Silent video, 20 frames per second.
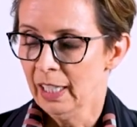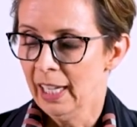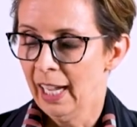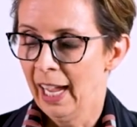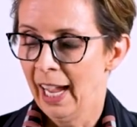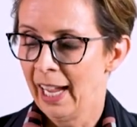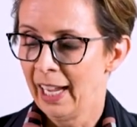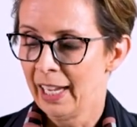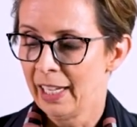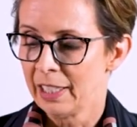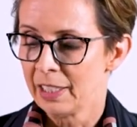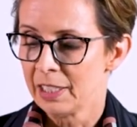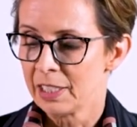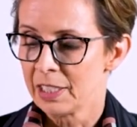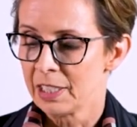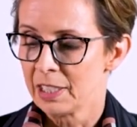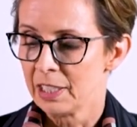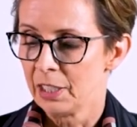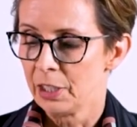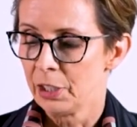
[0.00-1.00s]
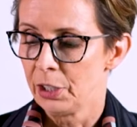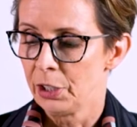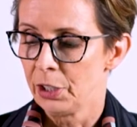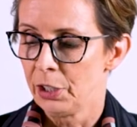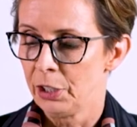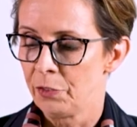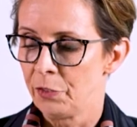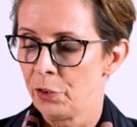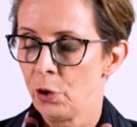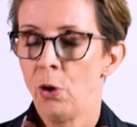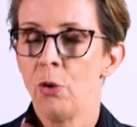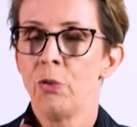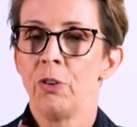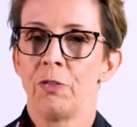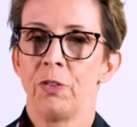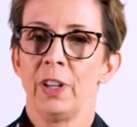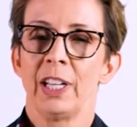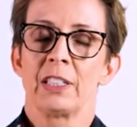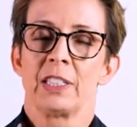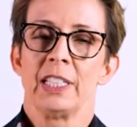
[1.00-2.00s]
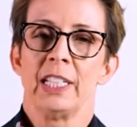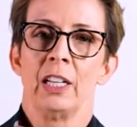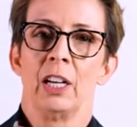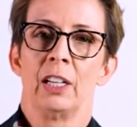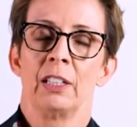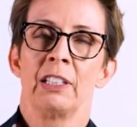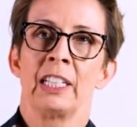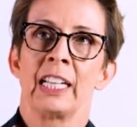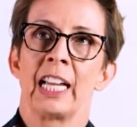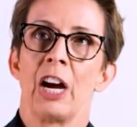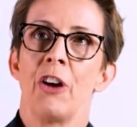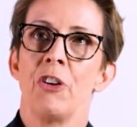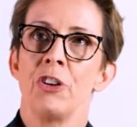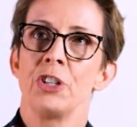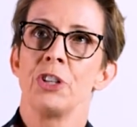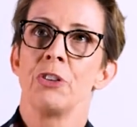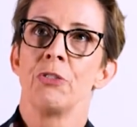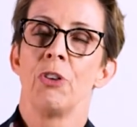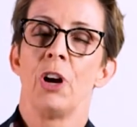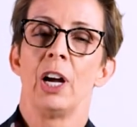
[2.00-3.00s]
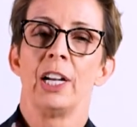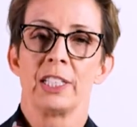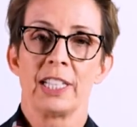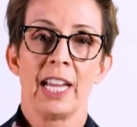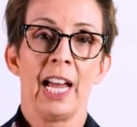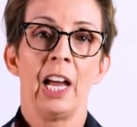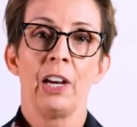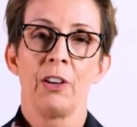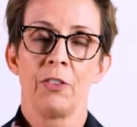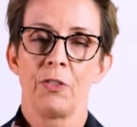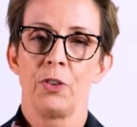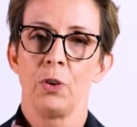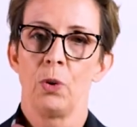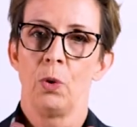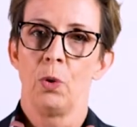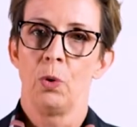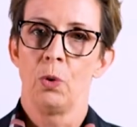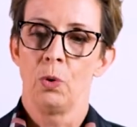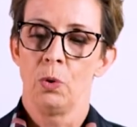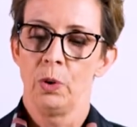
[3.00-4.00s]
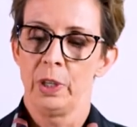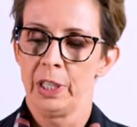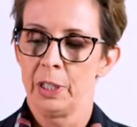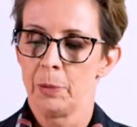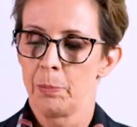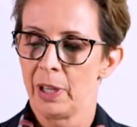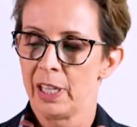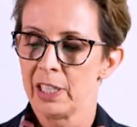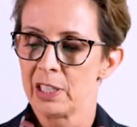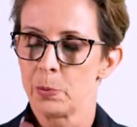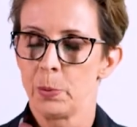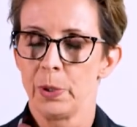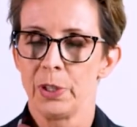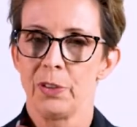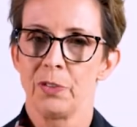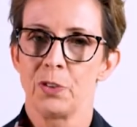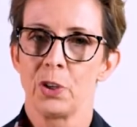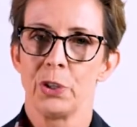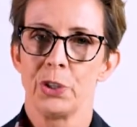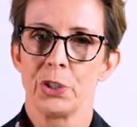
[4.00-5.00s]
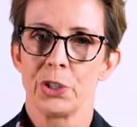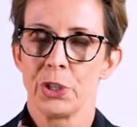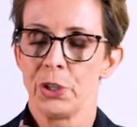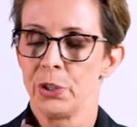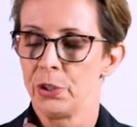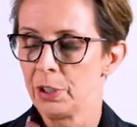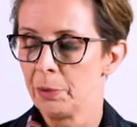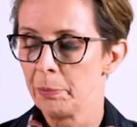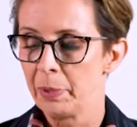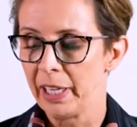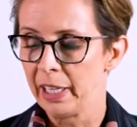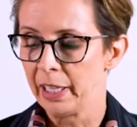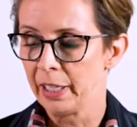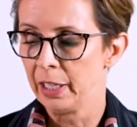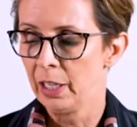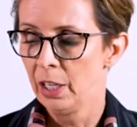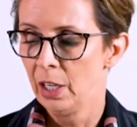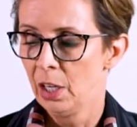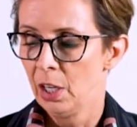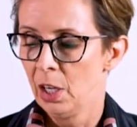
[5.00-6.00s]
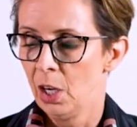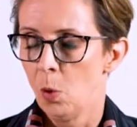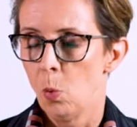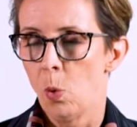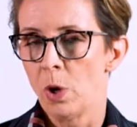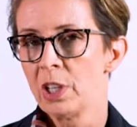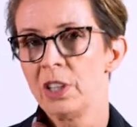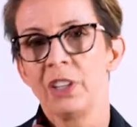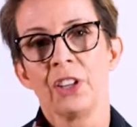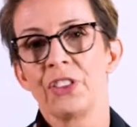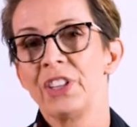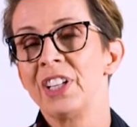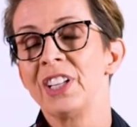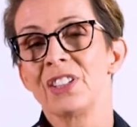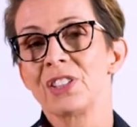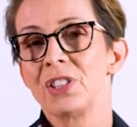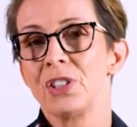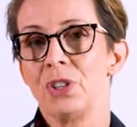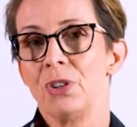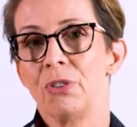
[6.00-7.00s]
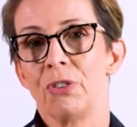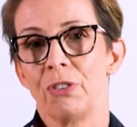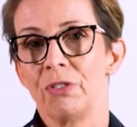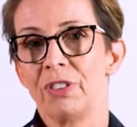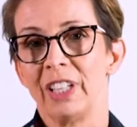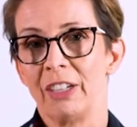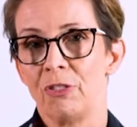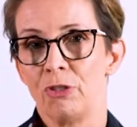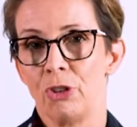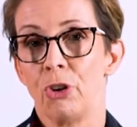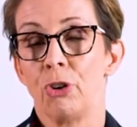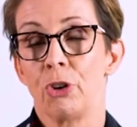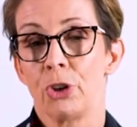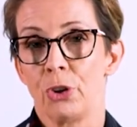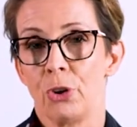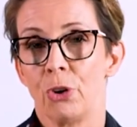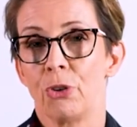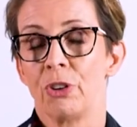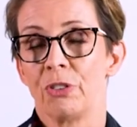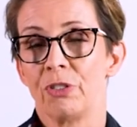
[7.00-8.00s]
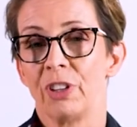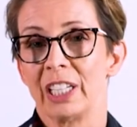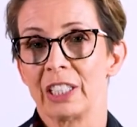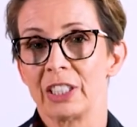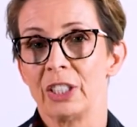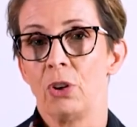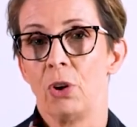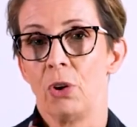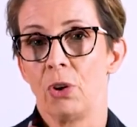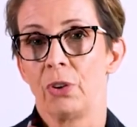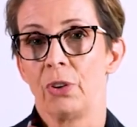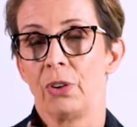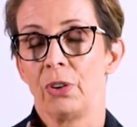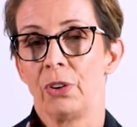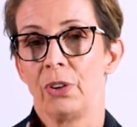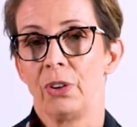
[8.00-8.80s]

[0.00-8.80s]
And if you're reflecting, I'd encourage you to write down, if you're in a place where you've got your journal and pen, what are the things that you're reflecting on?